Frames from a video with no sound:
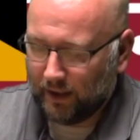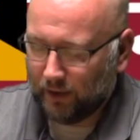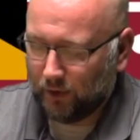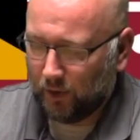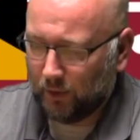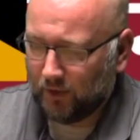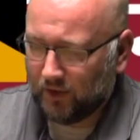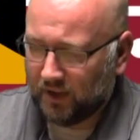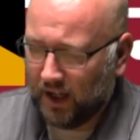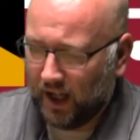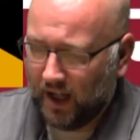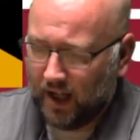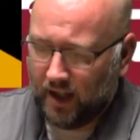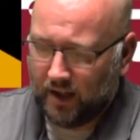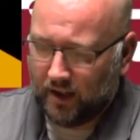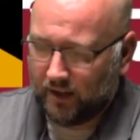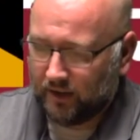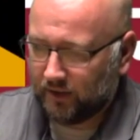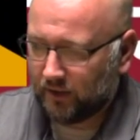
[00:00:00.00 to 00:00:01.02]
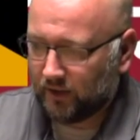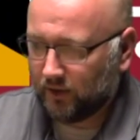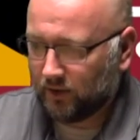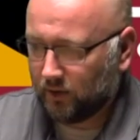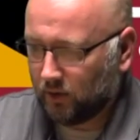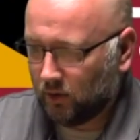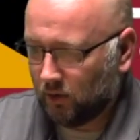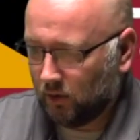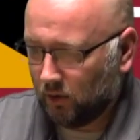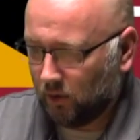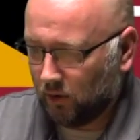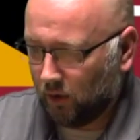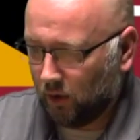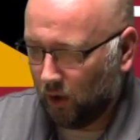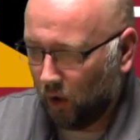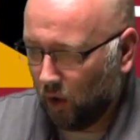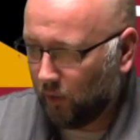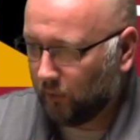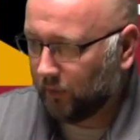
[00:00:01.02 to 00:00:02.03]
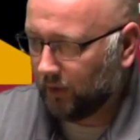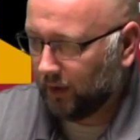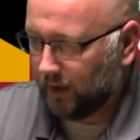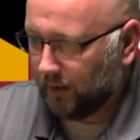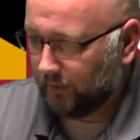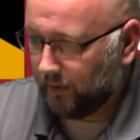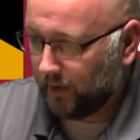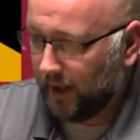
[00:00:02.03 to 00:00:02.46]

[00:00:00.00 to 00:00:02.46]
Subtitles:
think those days, hopefully